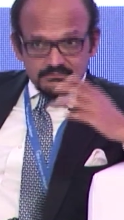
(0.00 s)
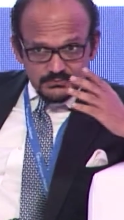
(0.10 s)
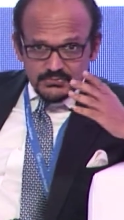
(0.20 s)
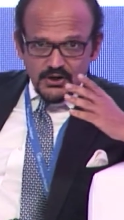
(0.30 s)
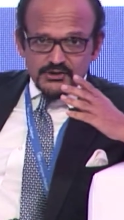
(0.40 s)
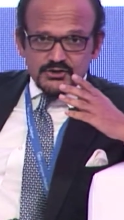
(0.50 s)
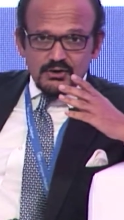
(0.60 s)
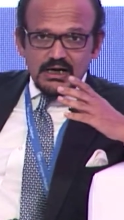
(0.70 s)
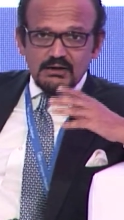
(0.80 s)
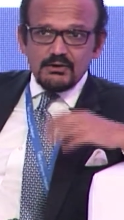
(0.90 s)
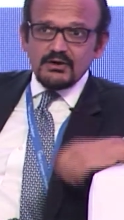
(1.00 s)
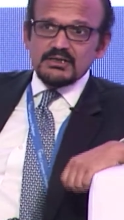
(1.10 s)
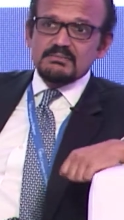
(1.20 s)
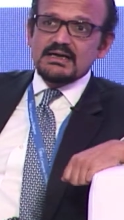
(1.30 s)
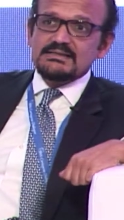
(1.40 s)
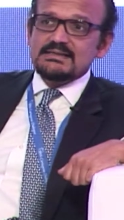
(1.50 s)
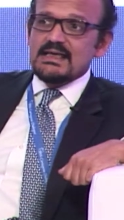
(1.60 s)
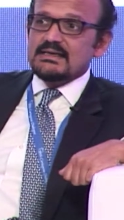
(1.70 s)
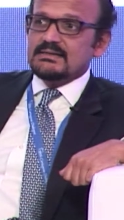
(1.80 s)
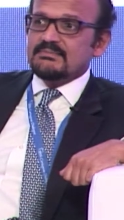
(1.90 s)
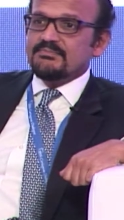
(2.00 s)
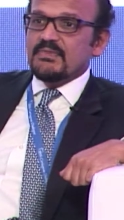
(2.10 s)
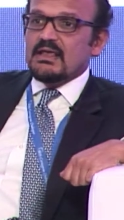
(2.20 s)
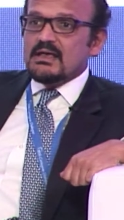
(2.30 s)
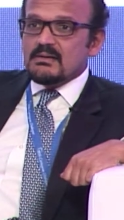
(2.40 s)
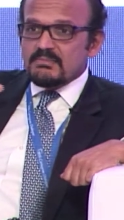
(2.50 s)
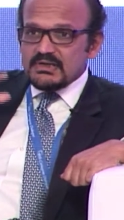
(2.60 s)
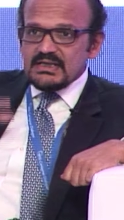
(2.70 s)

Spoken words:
not sure how long it might take, but